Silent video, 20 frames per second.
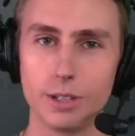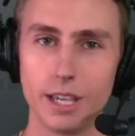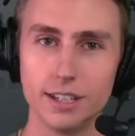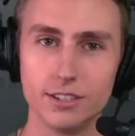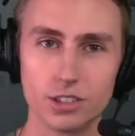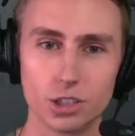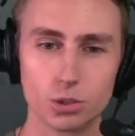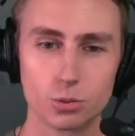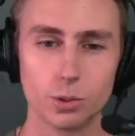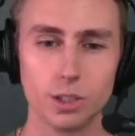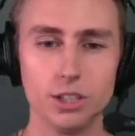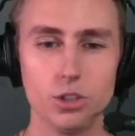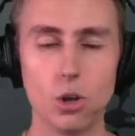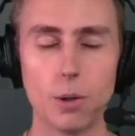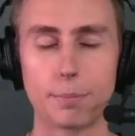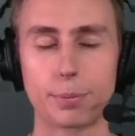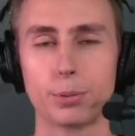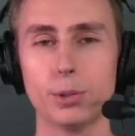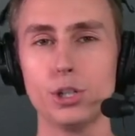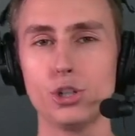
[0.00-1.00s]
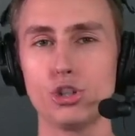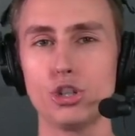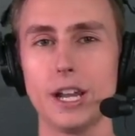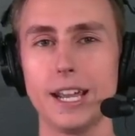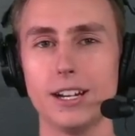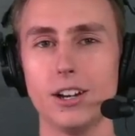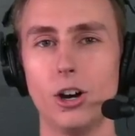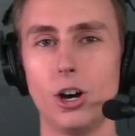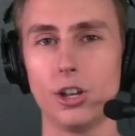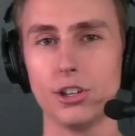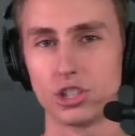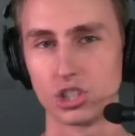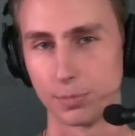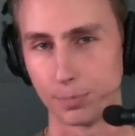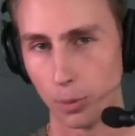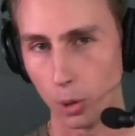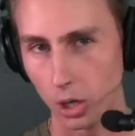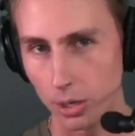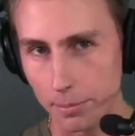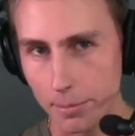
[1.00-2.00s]
Yinzers, really do appreciate all the
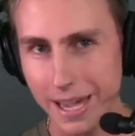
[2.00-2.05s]
support.